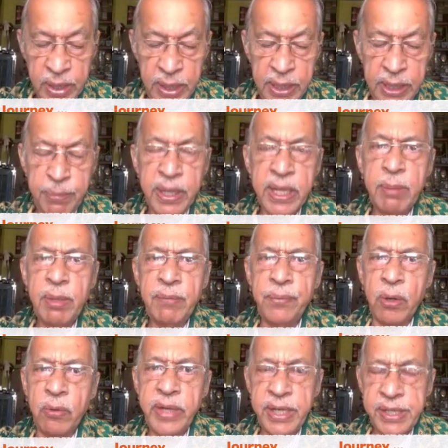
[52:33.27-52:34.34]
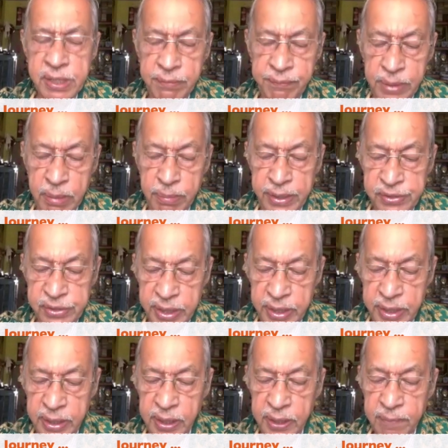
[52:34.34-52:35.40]
It became a foundation for my
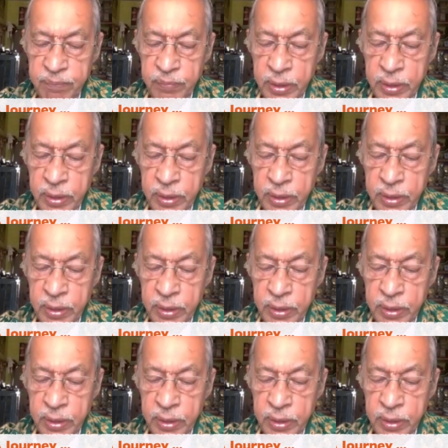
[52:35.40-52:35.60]
journey